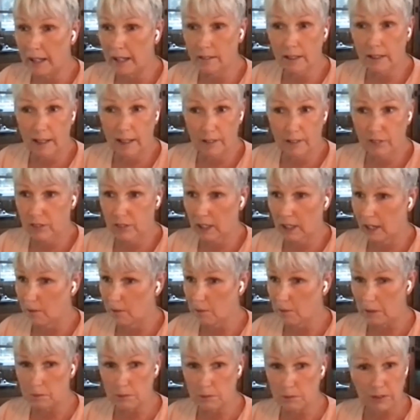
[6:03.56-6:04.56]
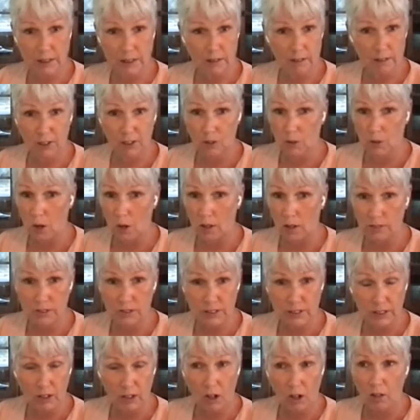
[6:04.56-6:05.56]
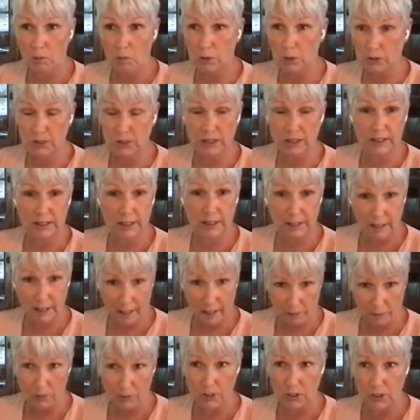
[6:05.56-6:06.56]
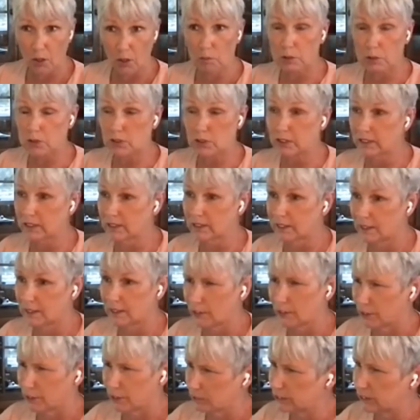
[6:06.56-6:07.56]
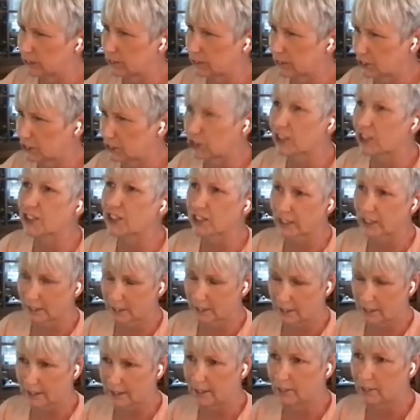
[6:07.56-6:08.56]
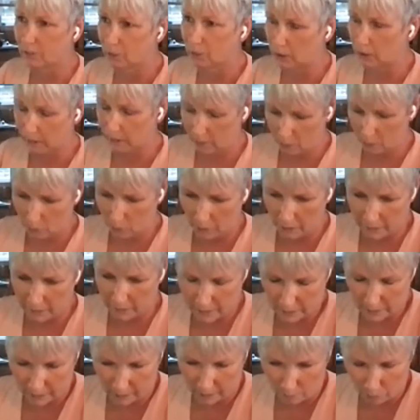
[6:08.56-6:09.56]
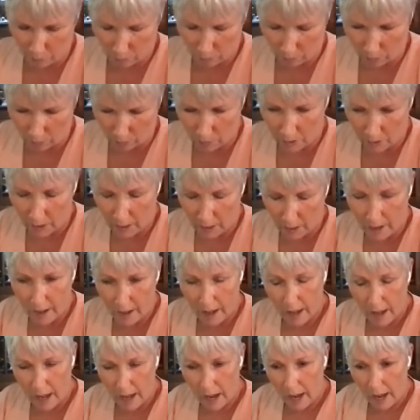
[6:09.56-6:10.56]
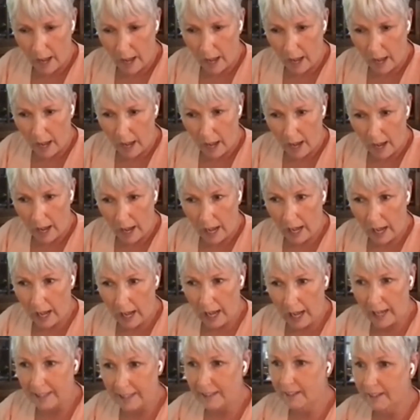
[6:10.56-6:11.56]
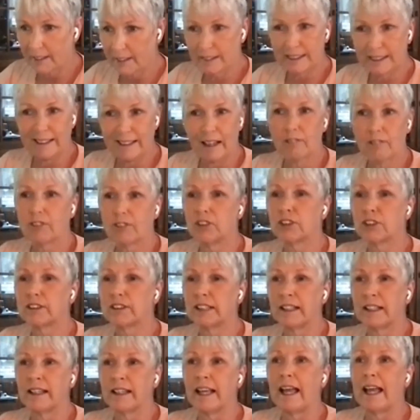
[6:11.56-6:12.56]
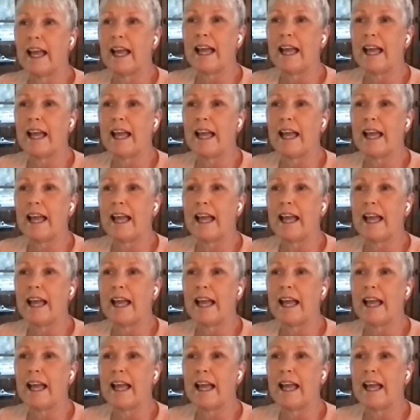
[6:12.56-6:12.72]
my lifetime, I'm almost 60. I was almost 60 or just 60 when this came through. I had never done